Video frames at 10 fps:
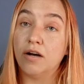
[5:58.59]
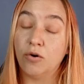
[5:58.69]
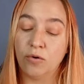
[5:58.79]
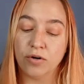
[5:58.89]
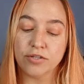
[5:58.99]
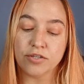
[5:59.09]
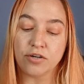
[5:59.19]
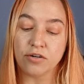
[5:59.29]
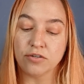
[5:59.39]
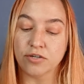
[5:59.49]
A horn
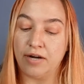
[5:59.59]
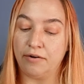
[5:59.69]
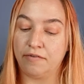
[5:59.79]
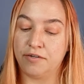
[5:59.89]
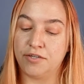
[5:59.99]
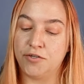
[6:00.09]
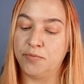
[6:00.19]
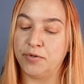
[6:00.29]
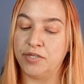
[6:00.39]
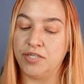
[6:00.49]
startles her out of her
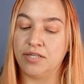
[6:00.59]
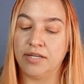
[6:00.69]
stupor and she